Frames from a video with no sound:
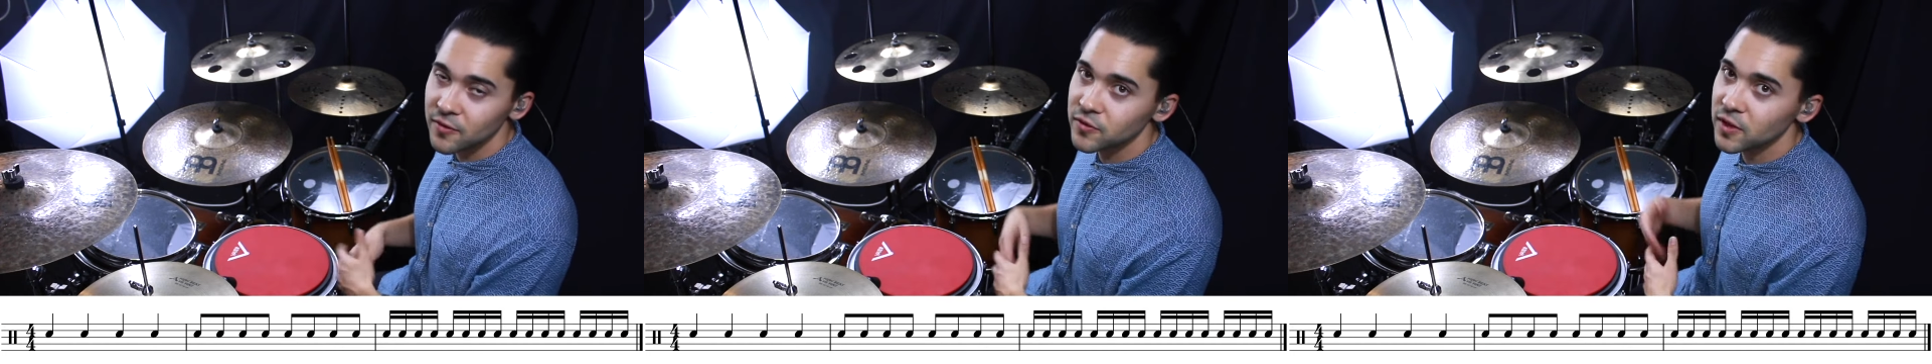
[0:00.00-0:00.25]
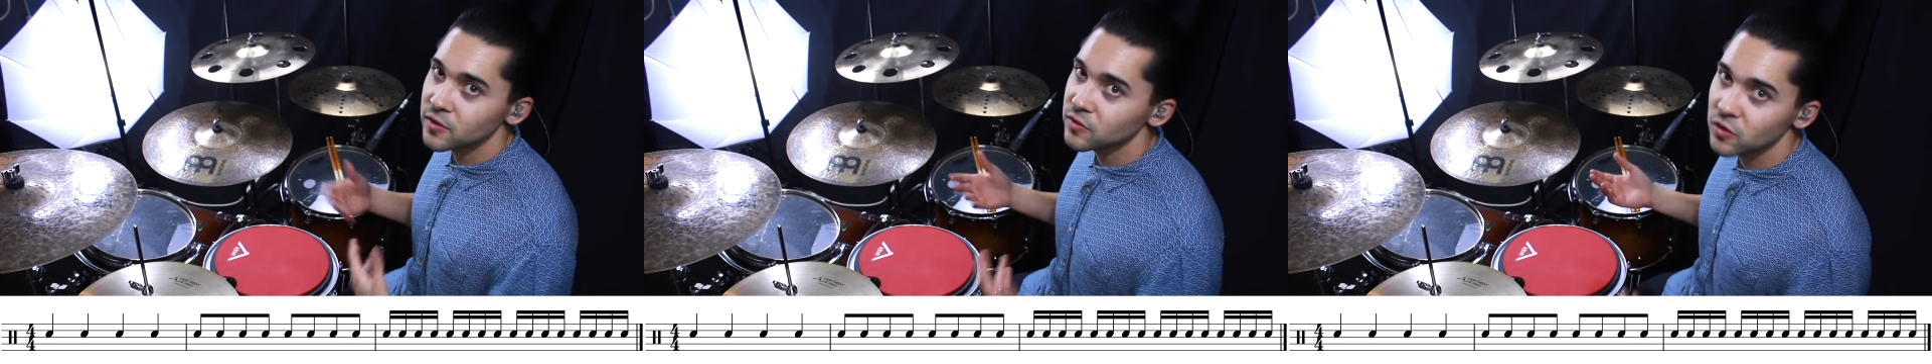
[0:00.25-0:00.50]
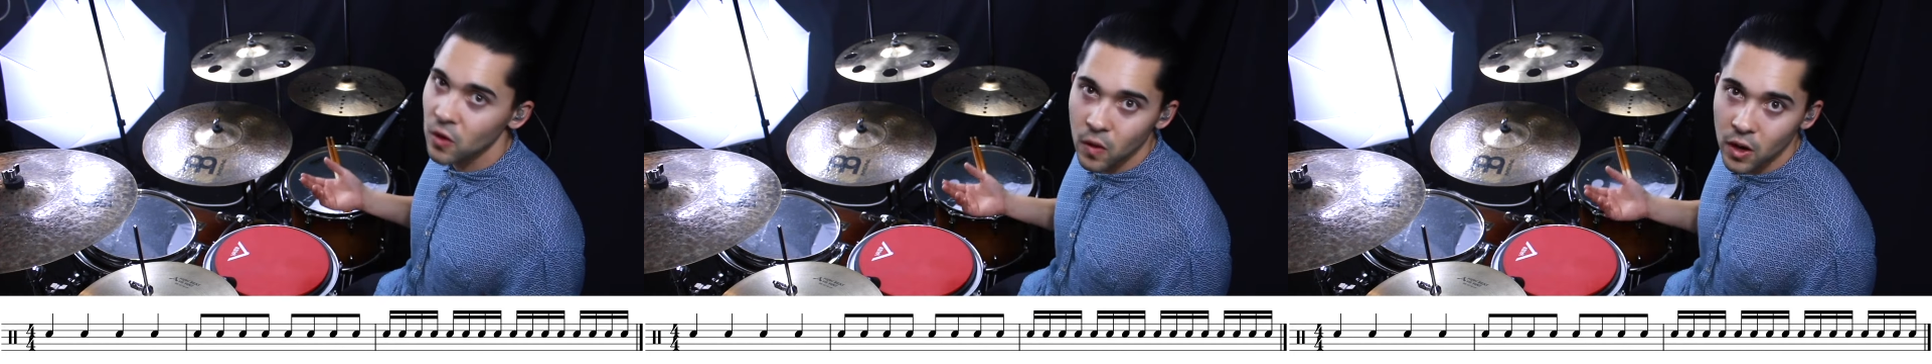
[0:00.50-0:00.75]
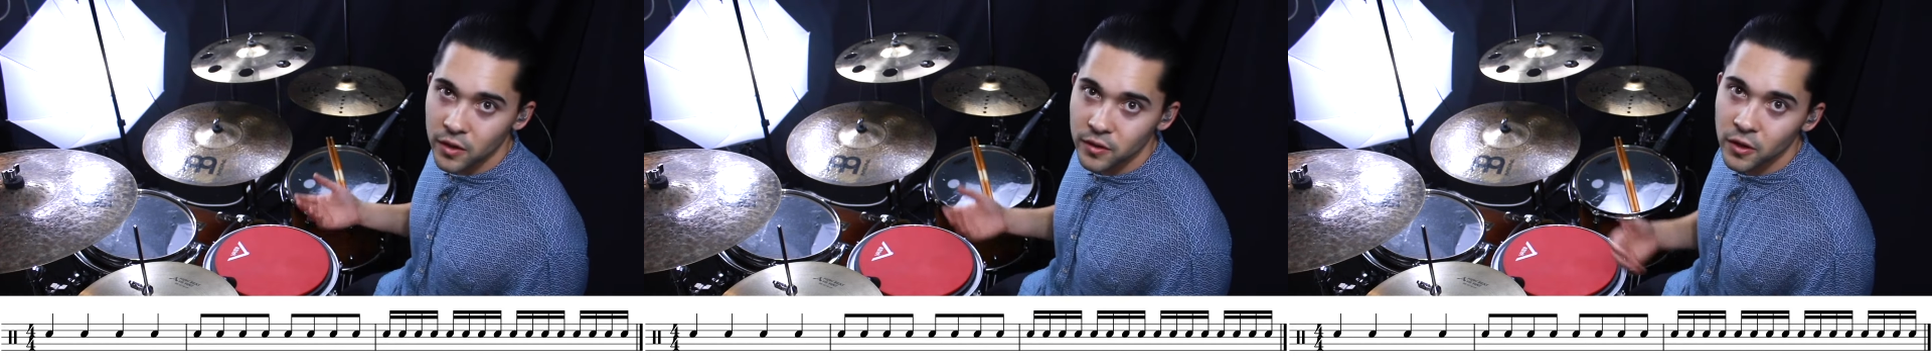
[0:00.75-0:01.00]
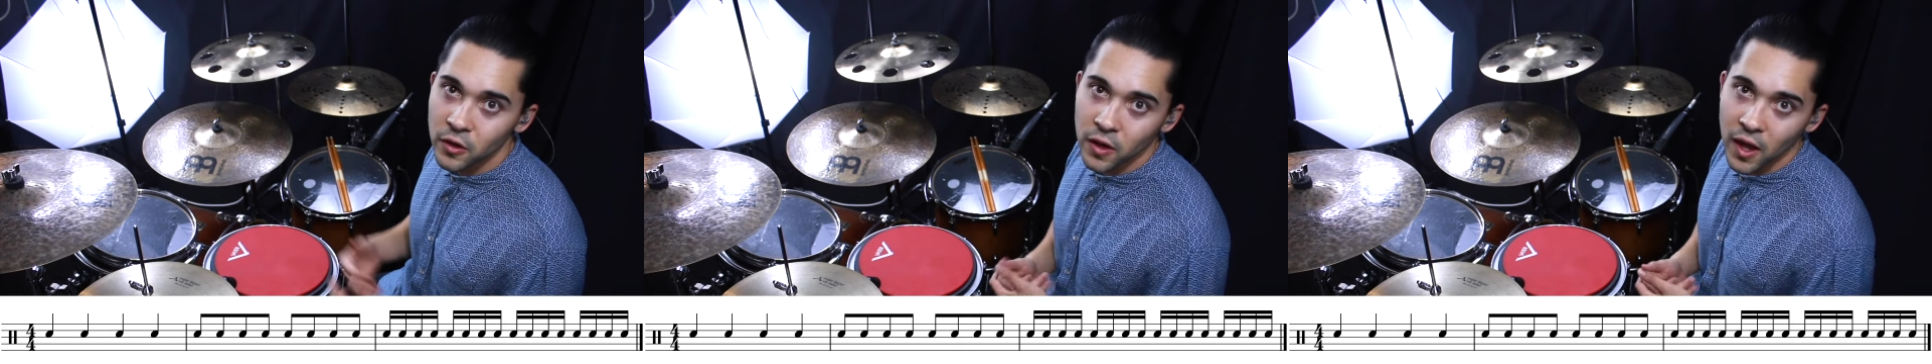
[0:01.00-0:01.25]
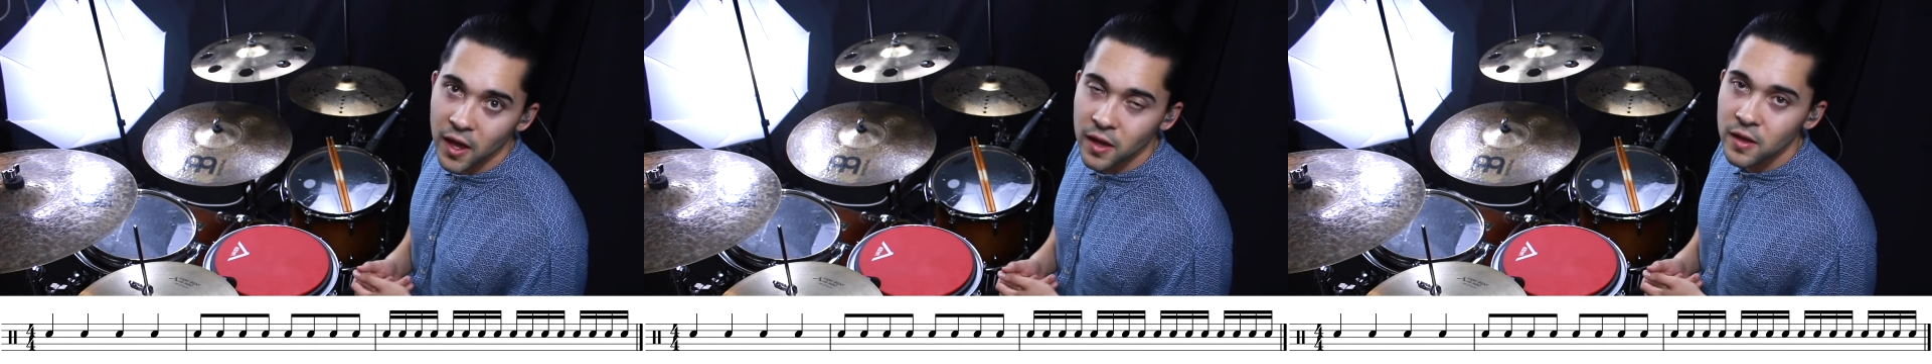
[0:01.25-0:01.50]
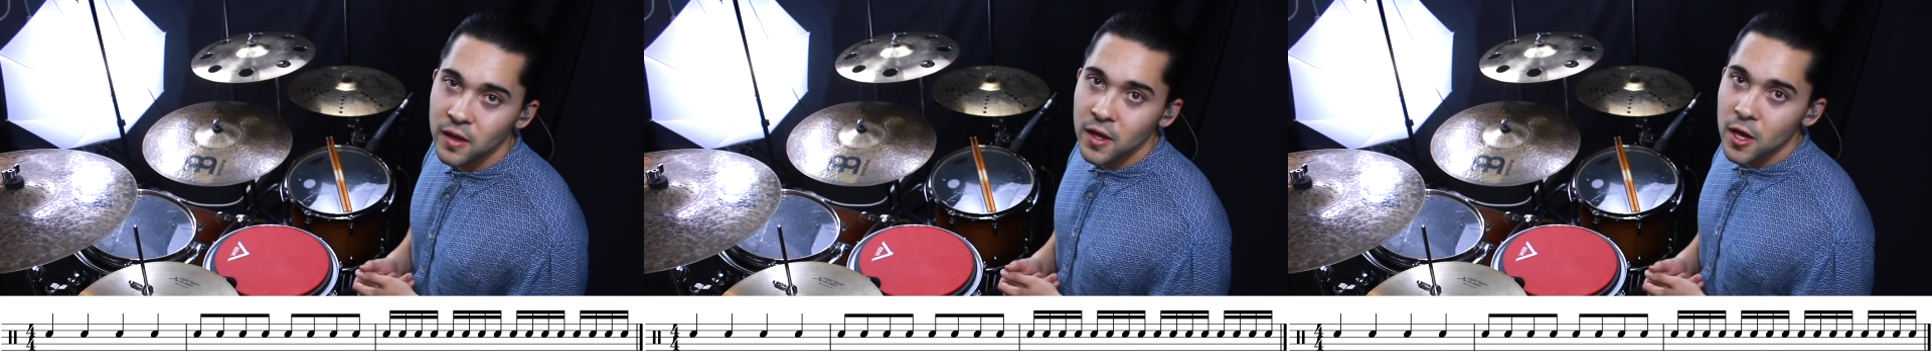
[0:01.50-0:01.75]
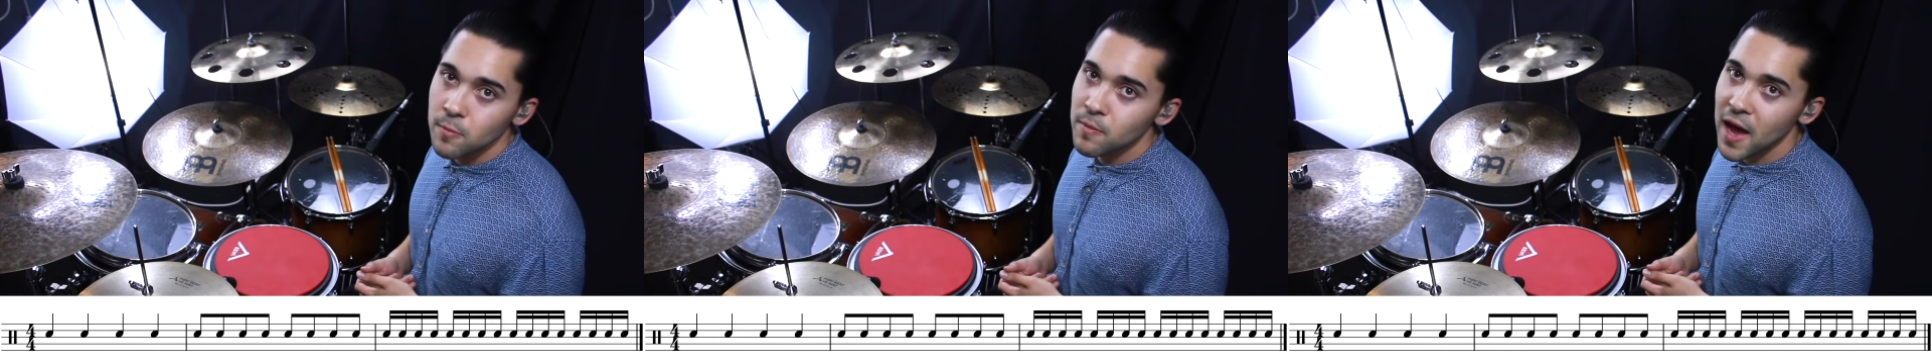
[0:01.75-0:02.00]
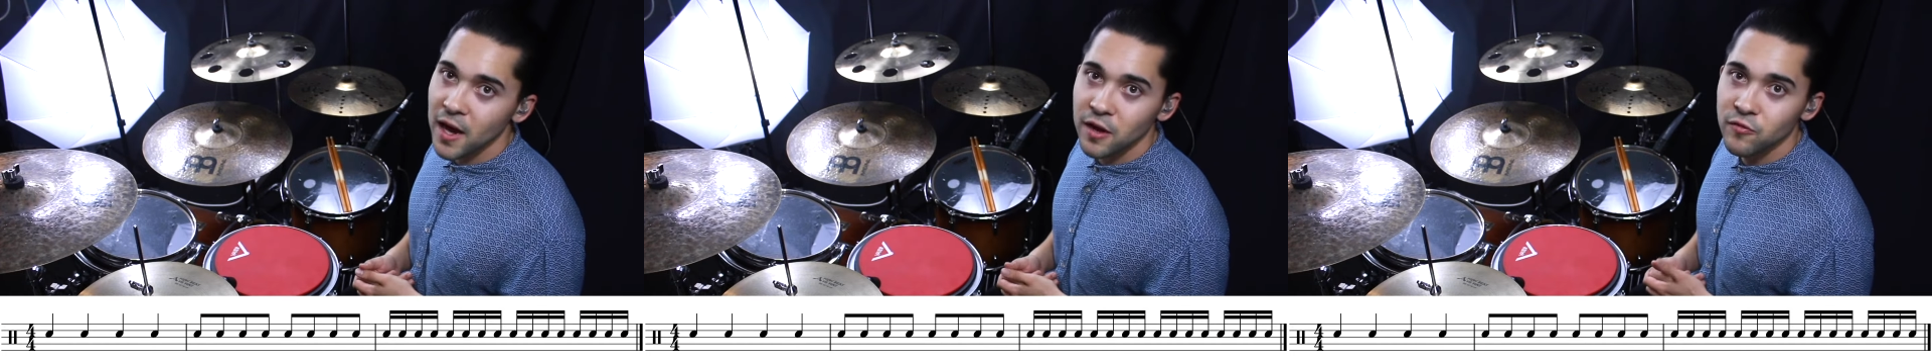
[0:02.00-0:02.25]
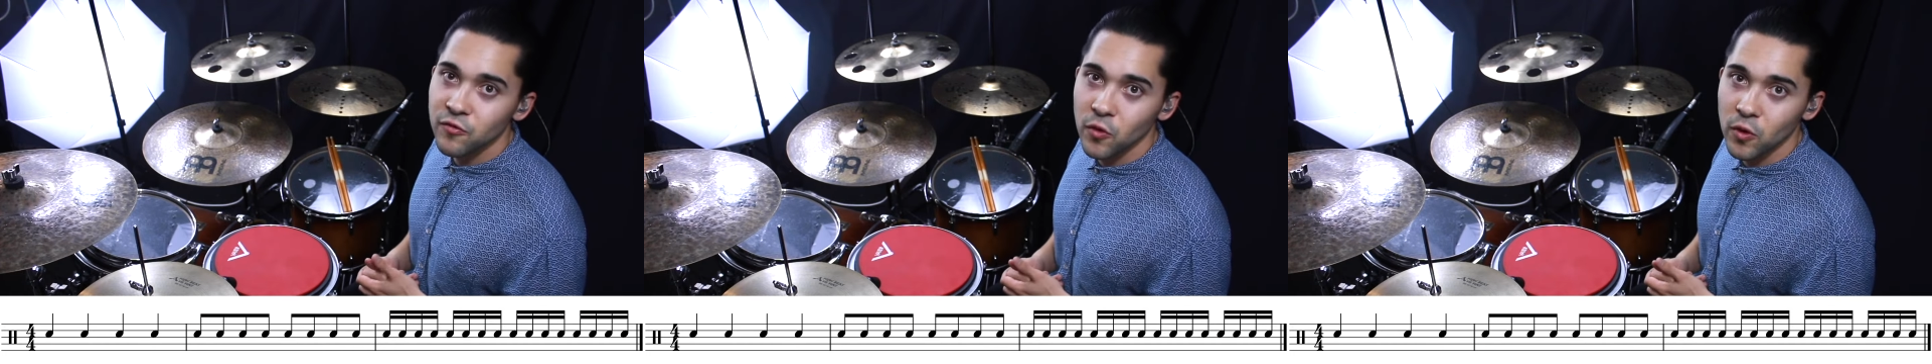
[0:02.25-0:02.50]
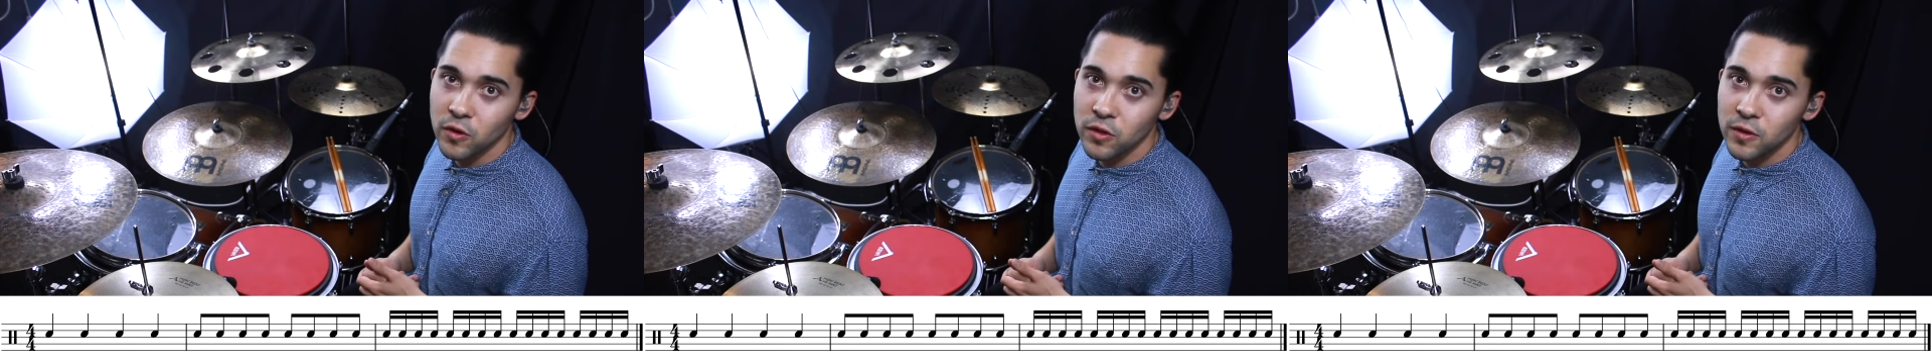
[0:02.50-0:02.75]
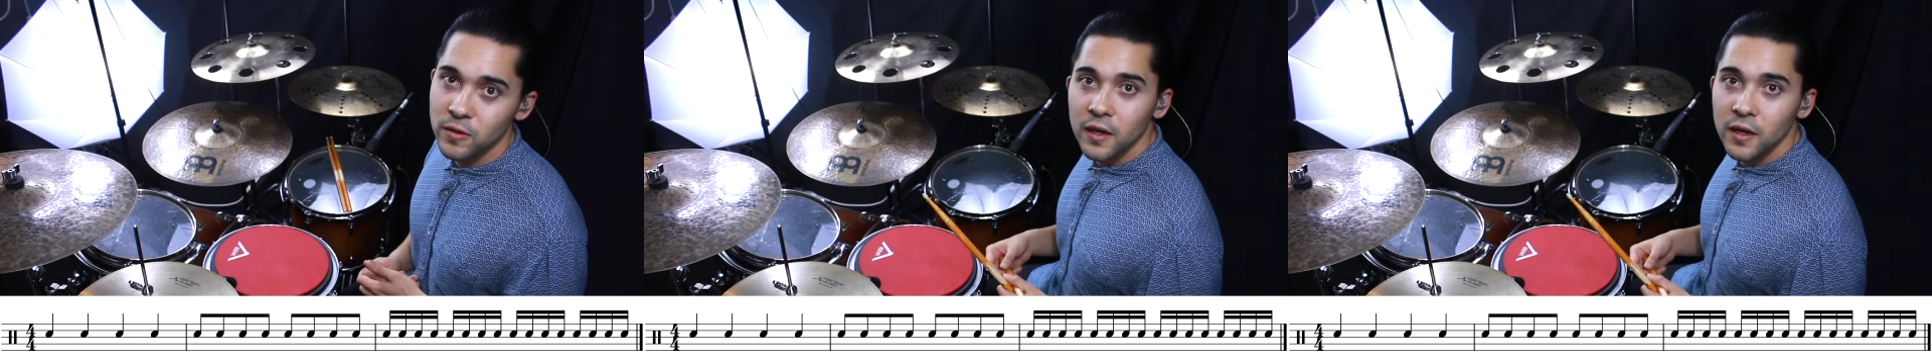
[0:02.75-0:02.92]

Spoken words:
and so on, okay? Back and forth.